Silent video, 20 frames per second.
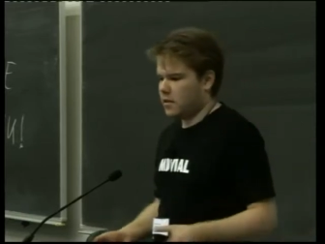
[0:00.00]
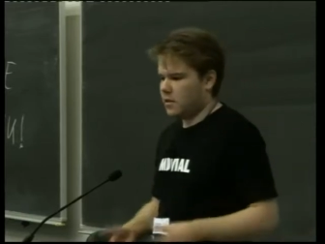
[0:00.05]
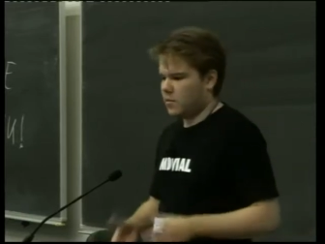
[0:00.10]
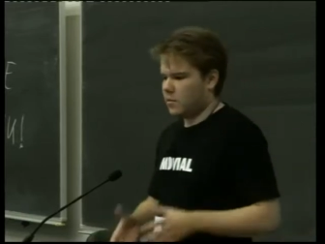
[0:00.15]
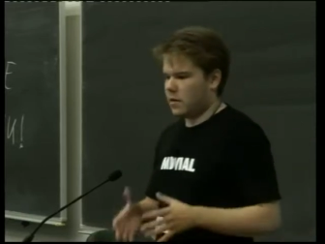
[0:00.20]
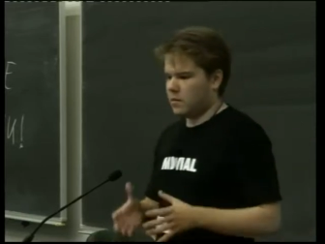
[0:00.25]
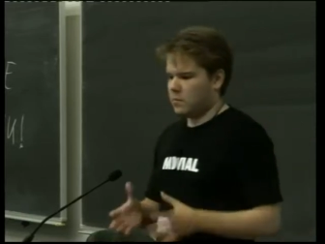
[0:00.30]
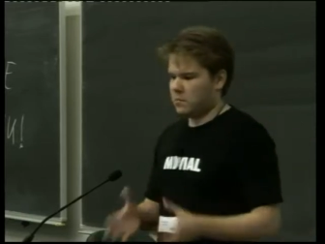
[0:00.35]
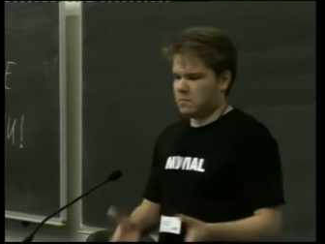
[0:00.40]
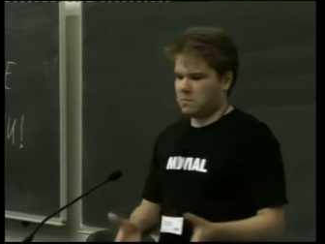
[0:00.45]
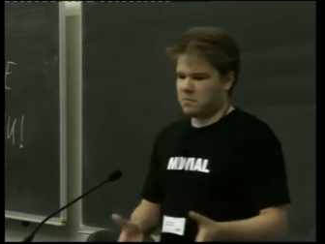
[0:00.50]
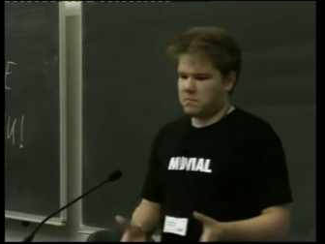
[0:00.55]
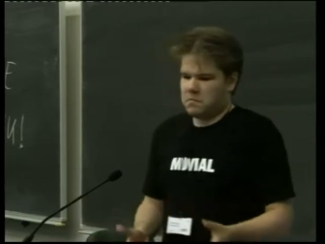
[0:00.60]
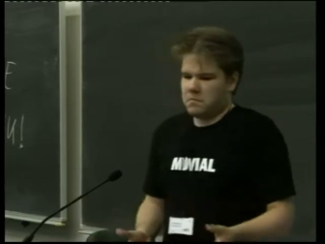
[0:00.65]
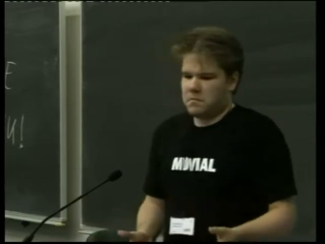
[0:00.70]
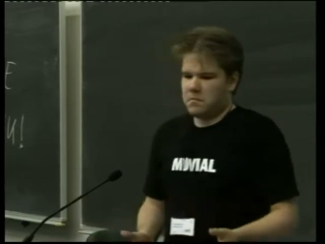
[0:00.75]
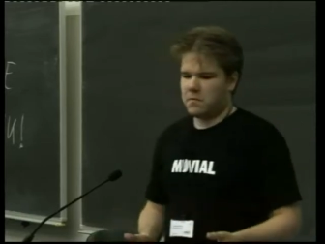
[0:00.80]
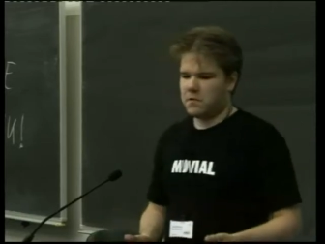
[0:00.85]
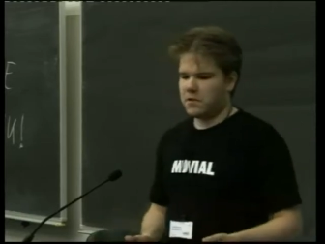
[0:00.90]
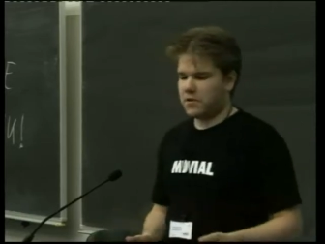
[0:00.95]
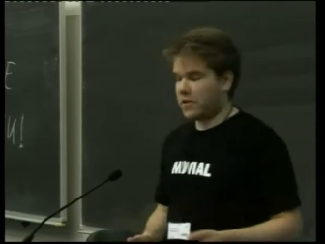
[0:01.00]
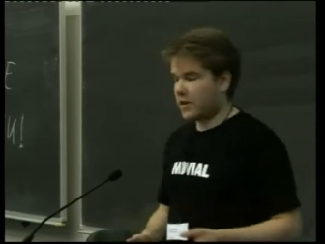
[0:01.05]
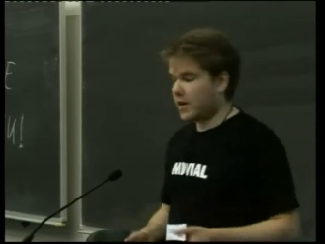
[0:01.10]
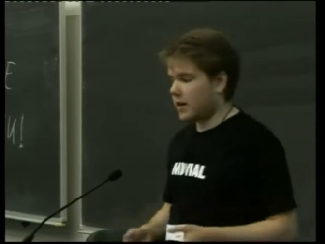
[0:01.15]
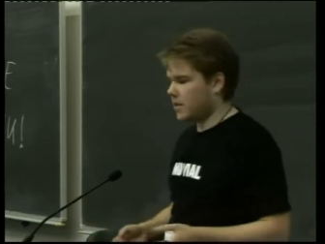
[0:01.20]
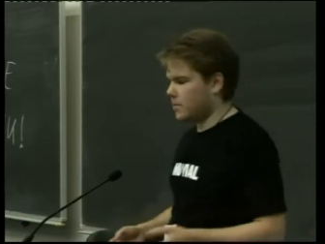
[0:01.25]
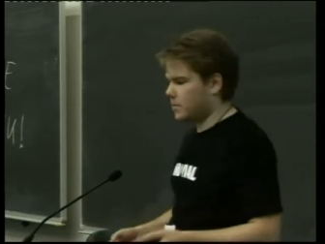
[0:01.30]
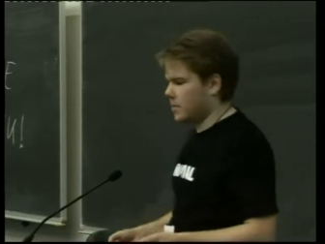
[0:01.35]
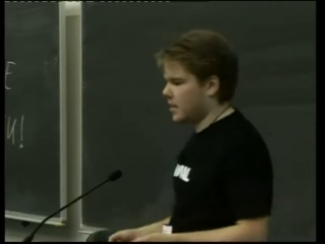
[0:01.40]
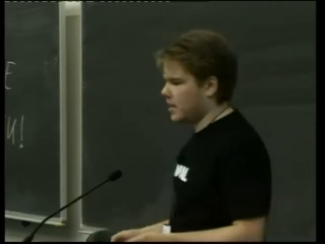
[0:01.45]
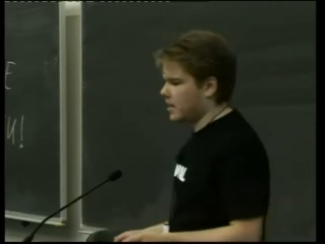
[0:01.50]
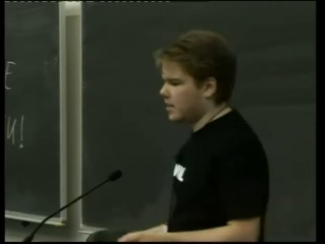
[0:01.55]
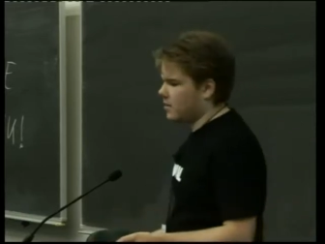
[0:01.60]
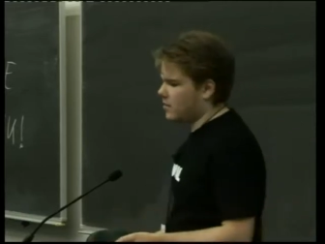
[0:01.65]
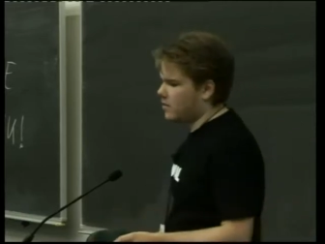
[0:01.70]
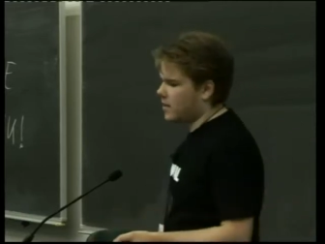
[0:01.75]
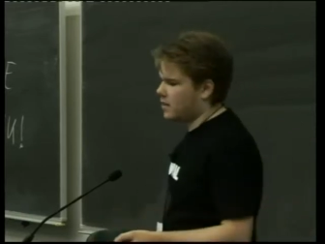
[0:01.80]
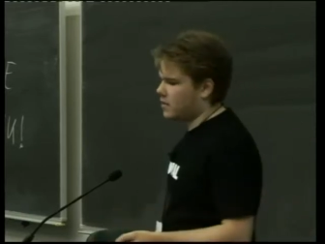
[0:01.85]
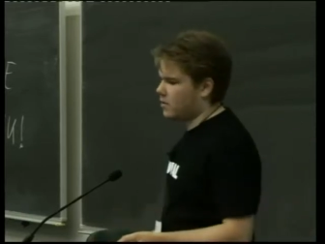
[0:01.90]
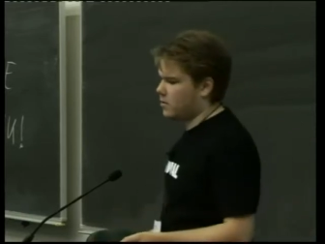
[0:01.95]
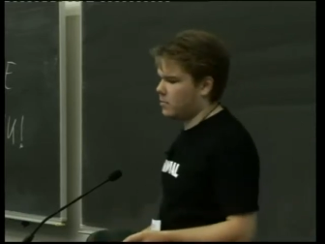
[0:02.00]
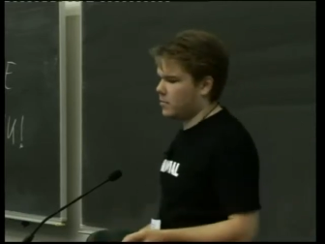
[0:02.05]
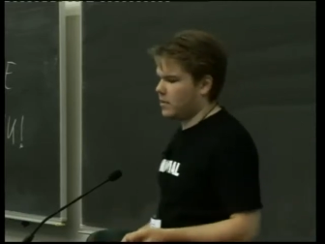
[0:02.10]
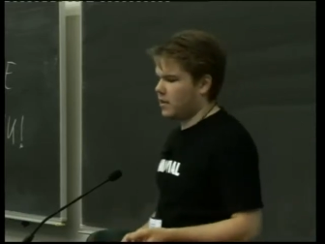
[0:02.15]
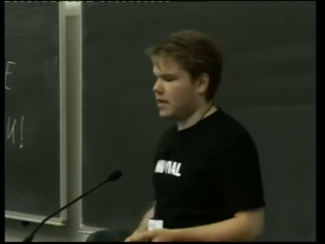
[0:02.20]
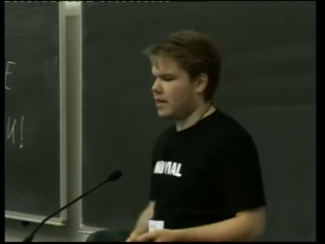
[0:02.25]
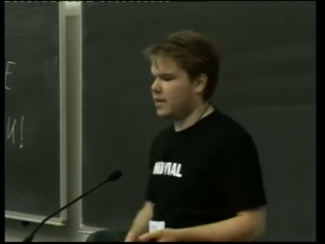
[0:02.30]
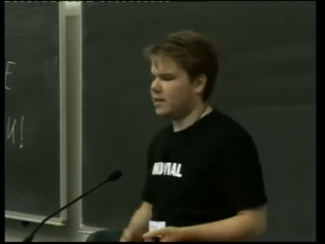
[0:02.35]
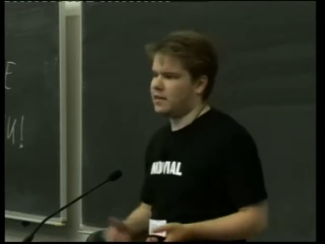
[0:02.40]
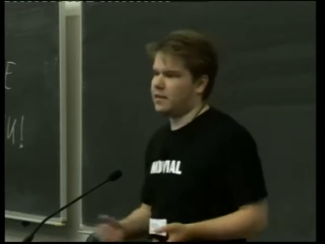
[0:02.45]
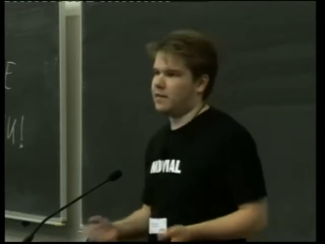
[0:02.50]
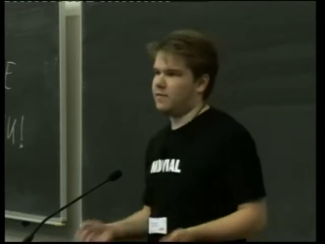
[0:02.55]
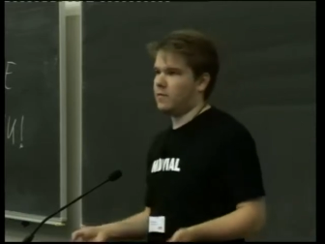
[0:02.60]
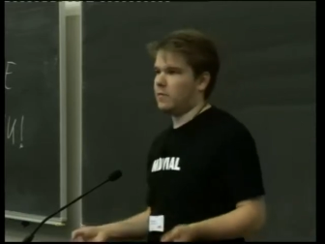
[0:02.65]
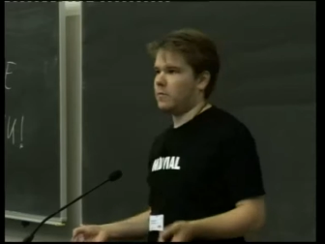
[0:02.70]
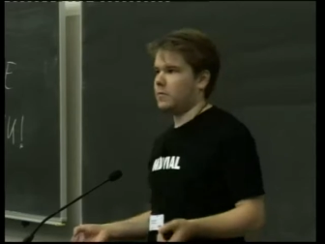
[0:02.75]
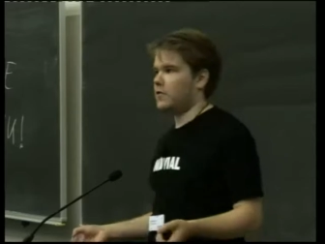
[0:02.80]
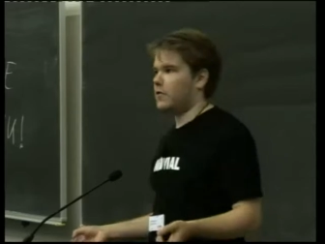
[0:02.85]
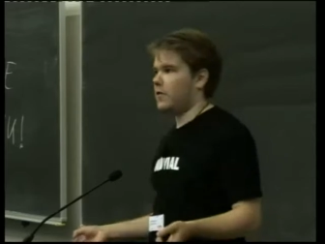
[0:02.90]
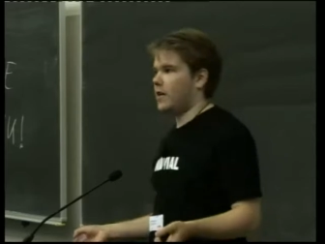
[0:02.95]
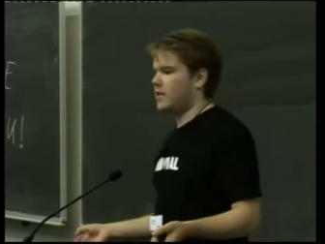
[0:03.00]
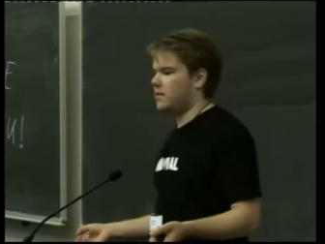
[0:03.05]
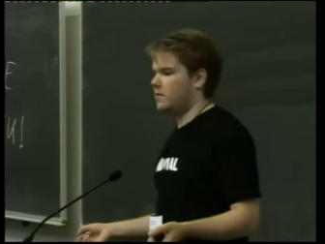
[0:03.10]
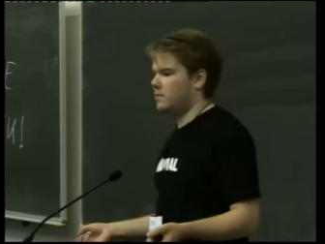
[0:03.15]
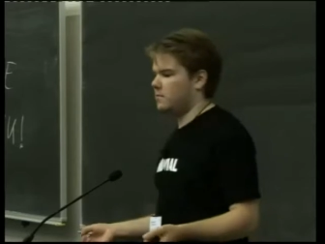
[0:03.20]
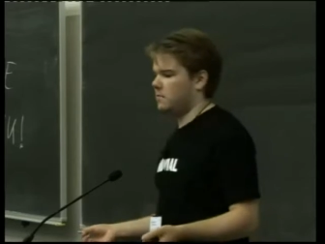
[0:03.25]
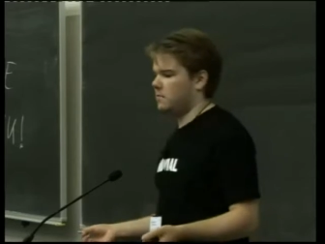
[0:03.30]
Well, strictly speaking, you can't compile anything from scratch.